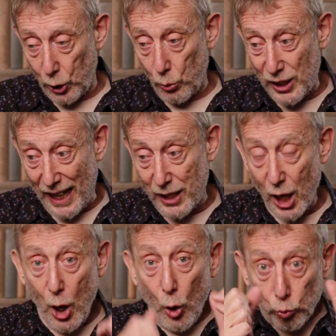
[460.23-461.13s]
You said,
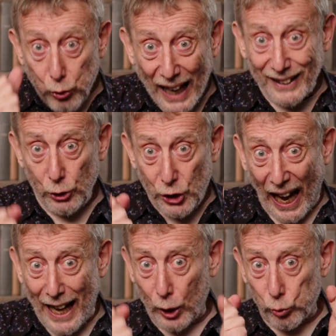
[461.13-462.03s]
run,
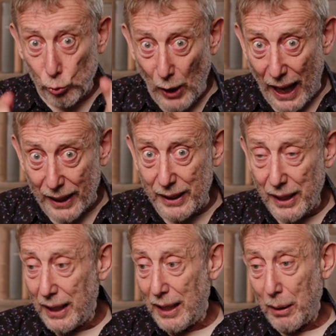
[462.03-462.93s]
Jack,
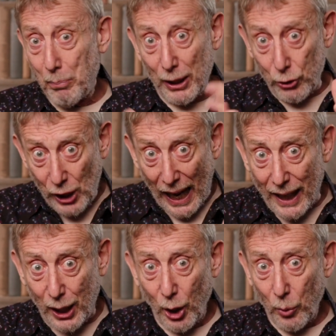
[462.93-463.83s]
run. But
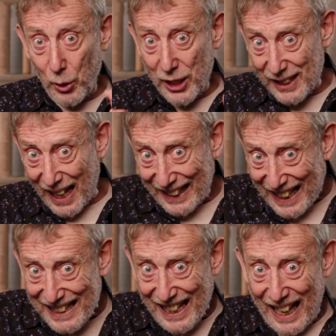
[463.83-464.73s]
Jack was stuck
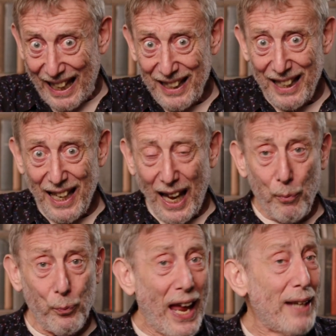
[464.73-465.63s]
in there.
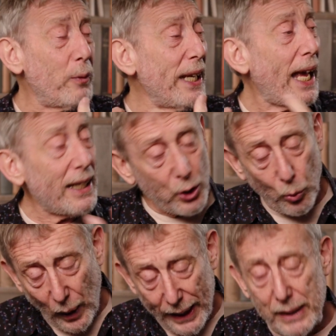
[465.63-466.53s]
And then we had to
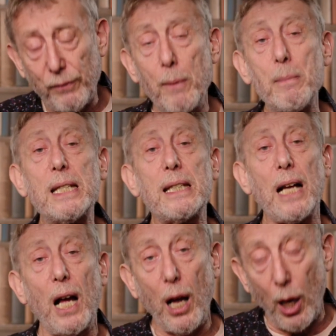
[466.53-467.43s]
wait for Mr.
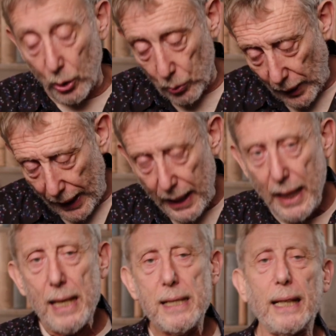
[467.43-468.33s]
Hardware
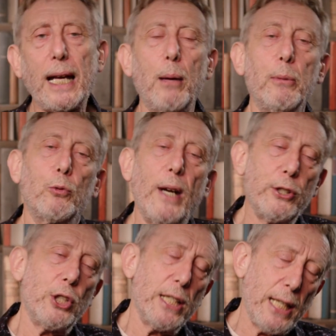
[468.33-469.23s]
to come and
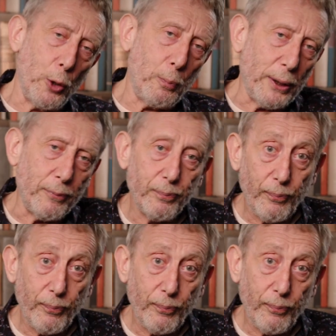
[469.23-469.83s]
wrench it open.